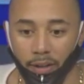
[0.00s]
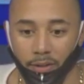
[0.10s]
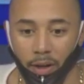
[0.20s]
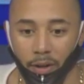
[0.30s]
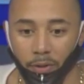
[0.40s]

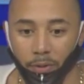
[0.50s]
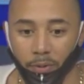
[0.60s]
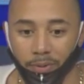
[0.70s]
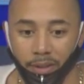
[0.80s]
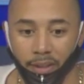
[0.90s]
so I
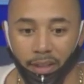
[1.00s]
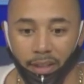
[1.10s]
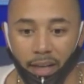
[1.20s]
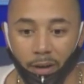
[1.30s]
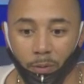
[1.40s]
knew
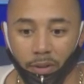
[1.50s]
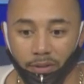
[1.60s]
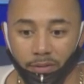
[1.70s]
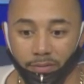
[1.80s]
kind of what